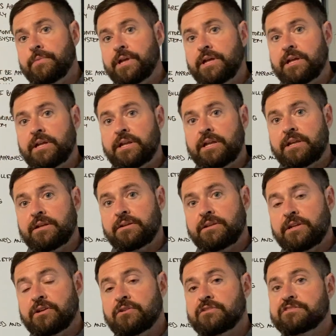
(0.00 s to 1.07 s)
In
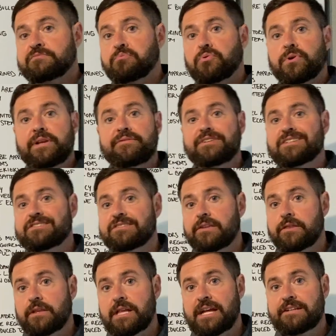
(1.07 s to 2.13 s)
years previous to
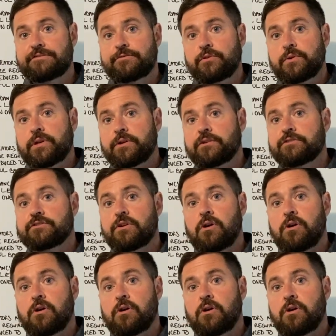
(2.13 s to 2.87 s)
the last few years,